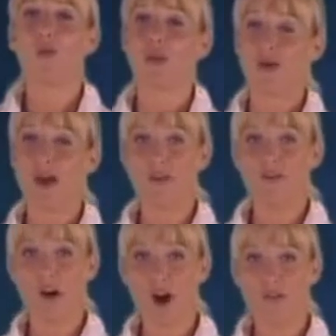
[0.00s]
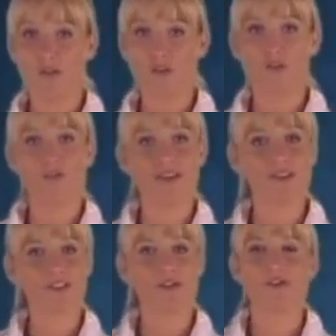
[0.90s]
what you have to offer
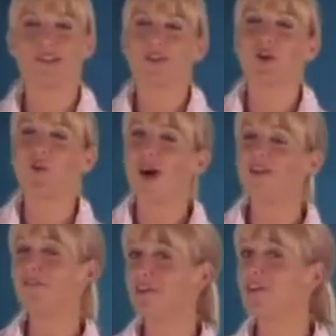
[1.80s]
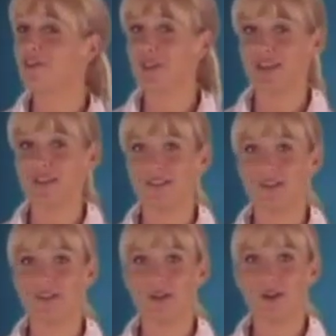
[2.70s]
fits or doesn't quite fit their
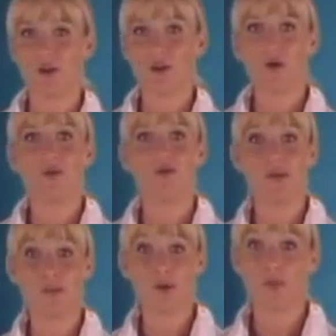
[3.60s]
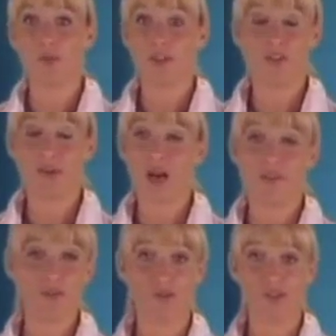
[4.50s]
needs. Remember, when you don't have
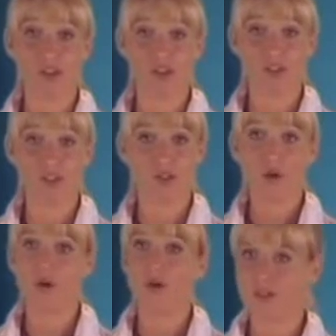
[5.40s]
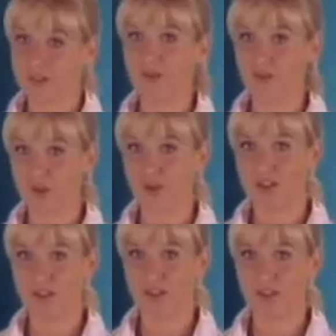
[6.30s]
an objection or concerns or
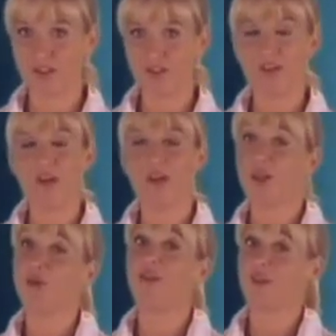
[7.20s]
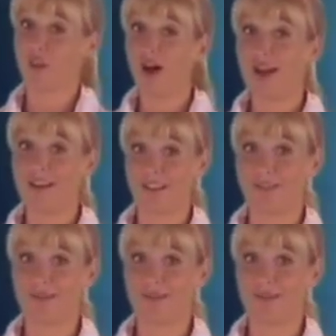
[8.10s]
questions, you don't have a client.